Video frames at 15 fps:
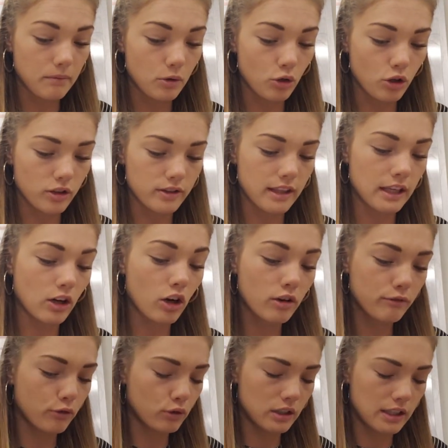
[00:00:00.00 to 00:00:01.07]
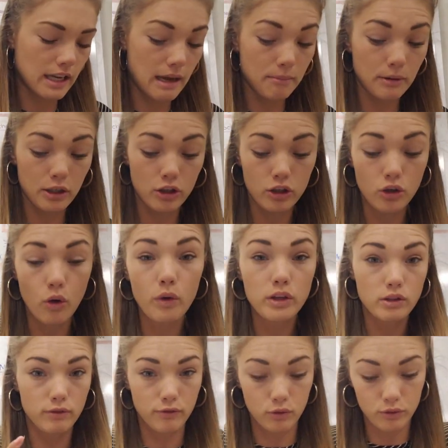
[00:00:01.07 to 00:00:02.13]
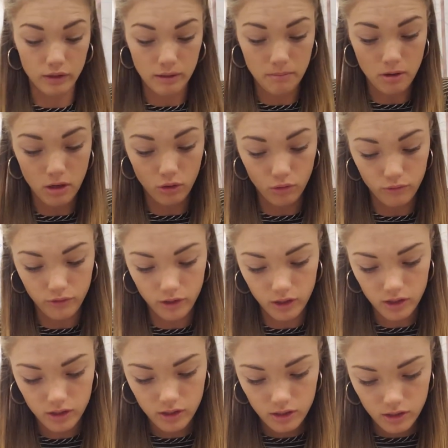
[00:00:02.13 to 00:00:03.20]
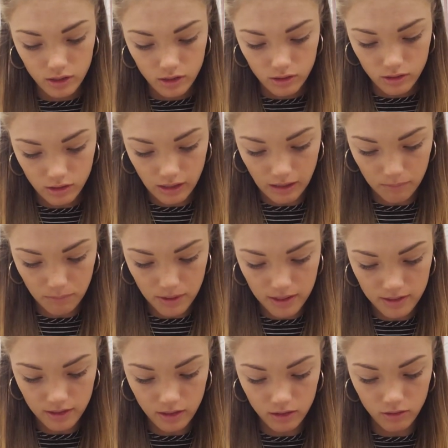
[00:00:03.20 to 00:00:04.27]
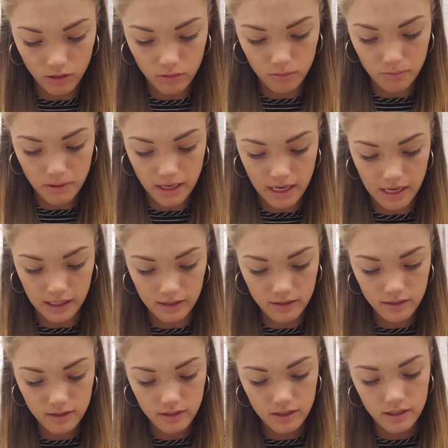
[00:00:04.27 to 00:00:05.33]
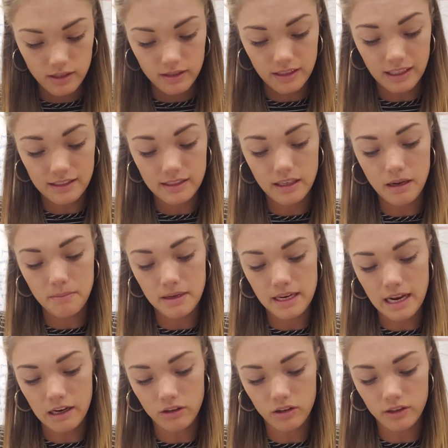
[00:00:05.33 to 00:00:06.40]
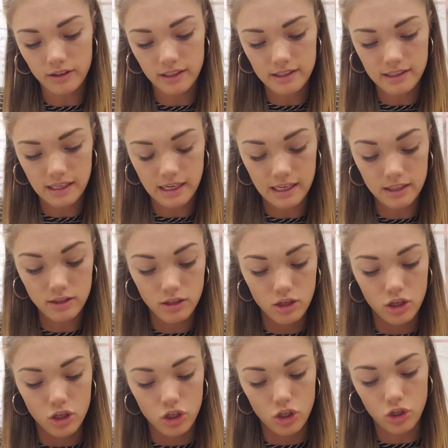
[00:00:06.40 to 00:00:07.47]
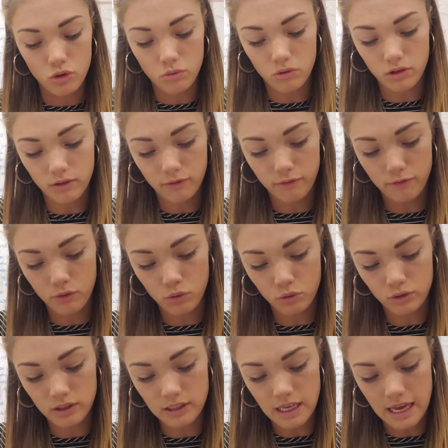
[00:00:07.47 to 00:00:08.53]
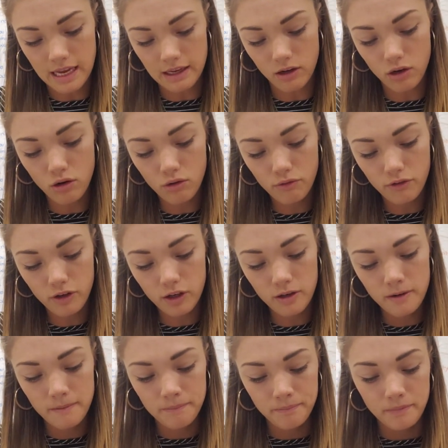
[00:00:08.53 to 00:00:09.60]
or that aren't folded yet, but you're going to fold them over. So that piece of the rubber band that's coming out on the sides, you wanna fold that over